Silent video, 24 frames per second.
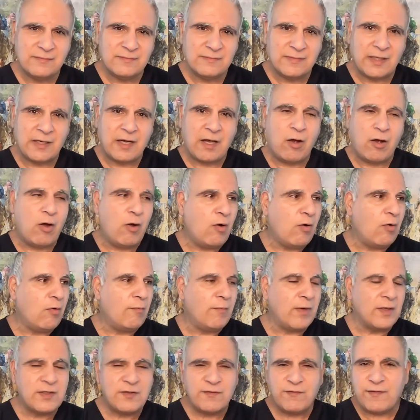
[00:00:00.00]
how
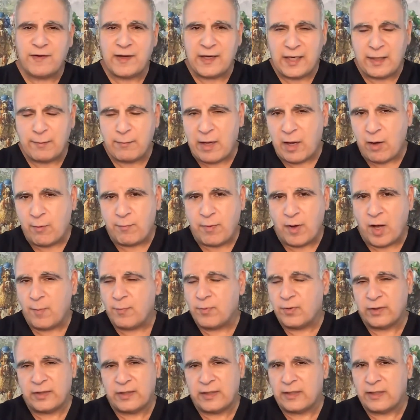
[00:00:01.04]
much fame, how
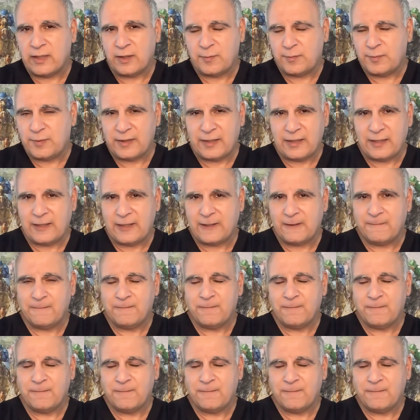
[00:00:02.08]
popular can I be?